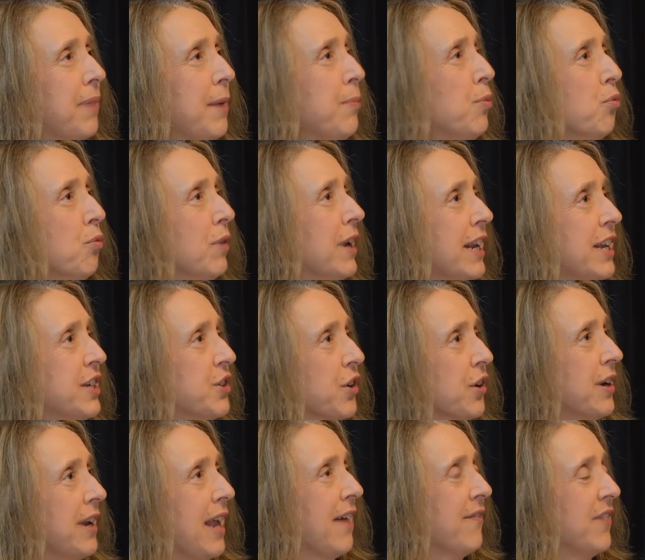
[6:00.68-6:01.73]
people really
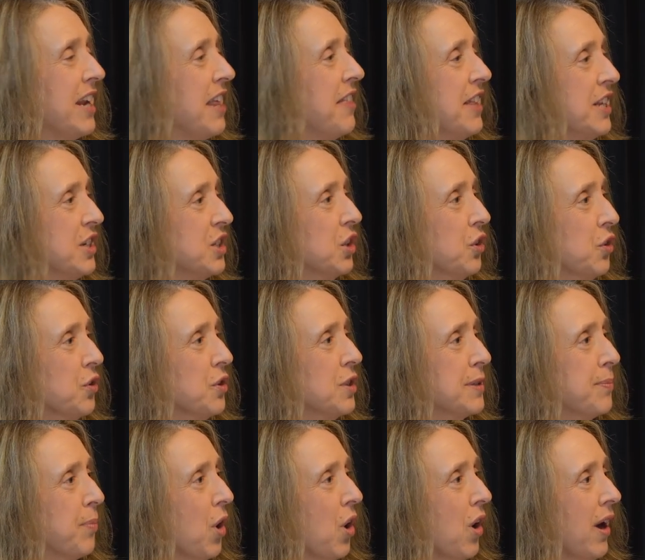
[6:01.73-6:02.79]
don't have anything to
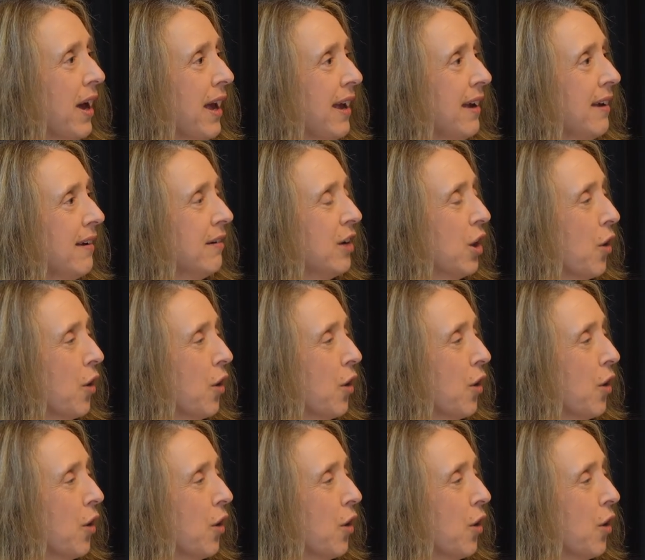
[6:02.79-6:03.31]
lose by